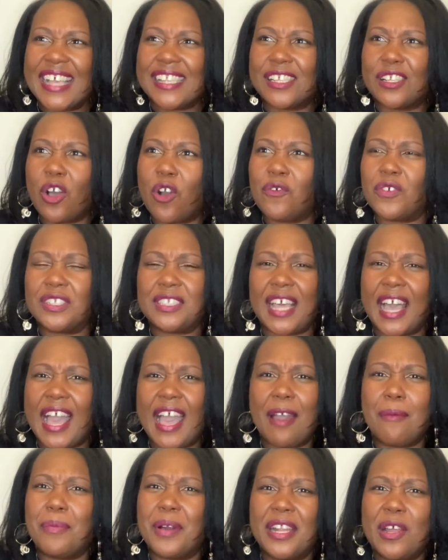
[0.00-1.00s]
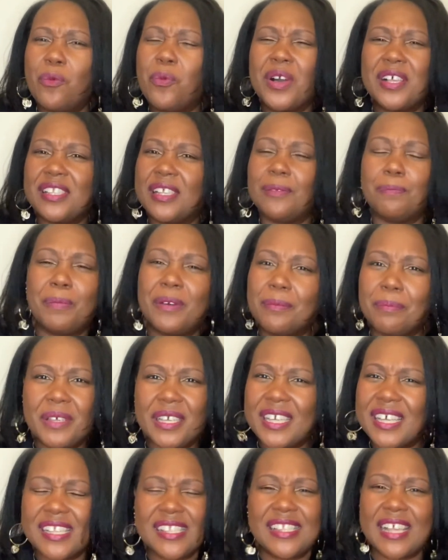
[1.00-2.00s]
it over time. But it wasn't
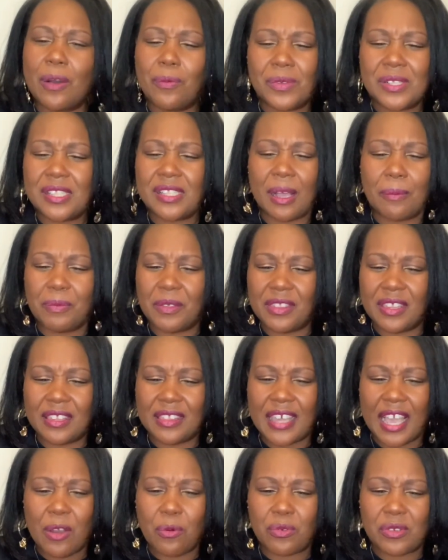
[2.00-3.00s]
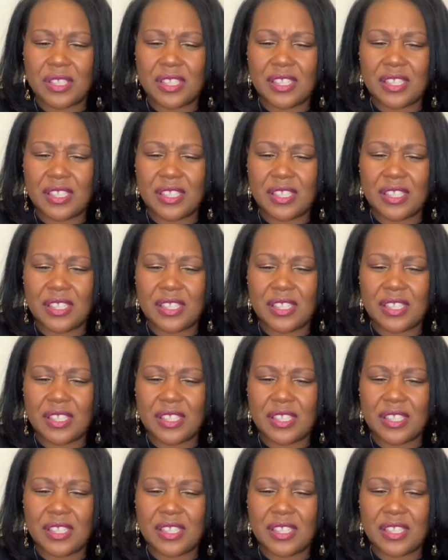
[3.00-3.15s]
because there was something that they were